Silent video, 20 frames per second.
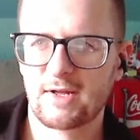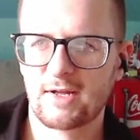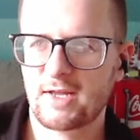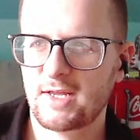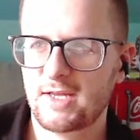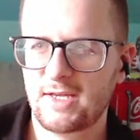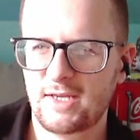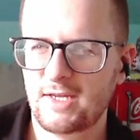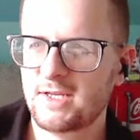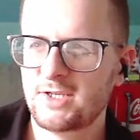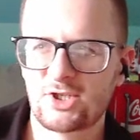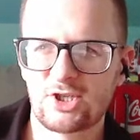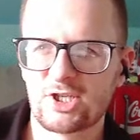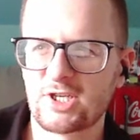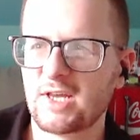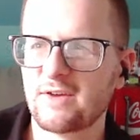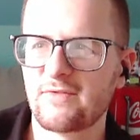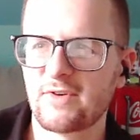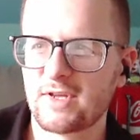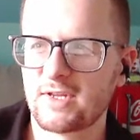He's just
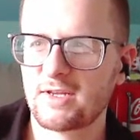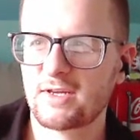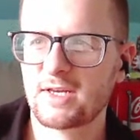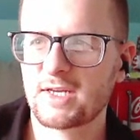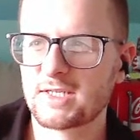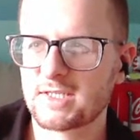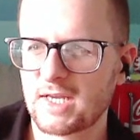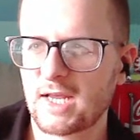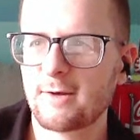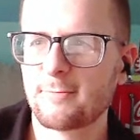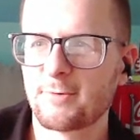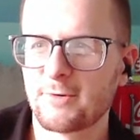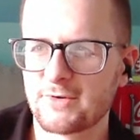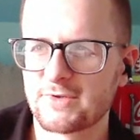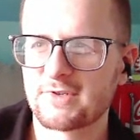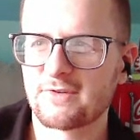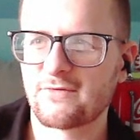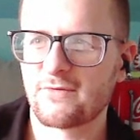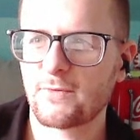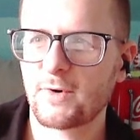giving examples
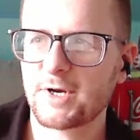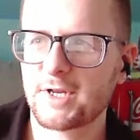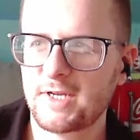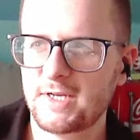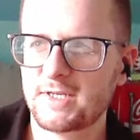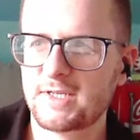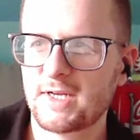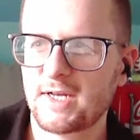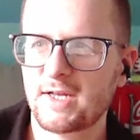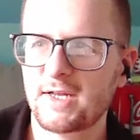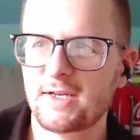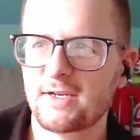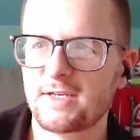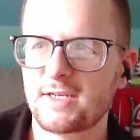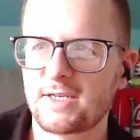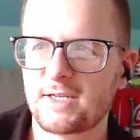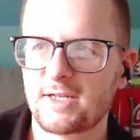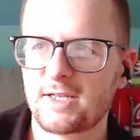of what he did